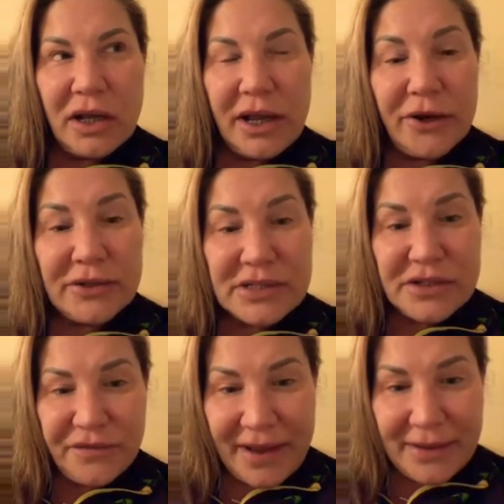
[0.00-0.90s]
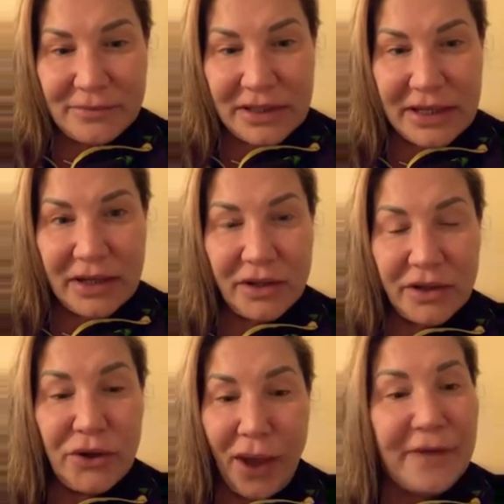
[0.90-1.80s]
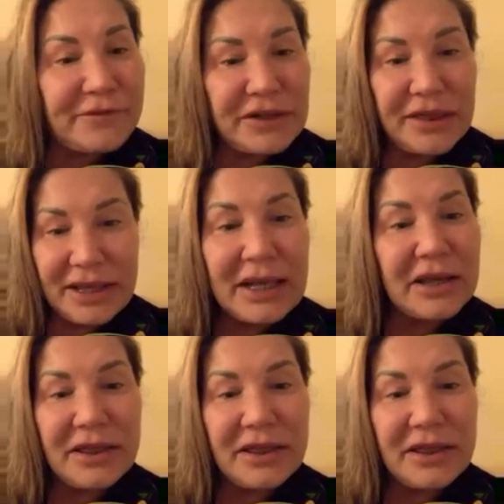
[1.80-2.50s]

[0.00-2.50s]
Aaron's family, you have to think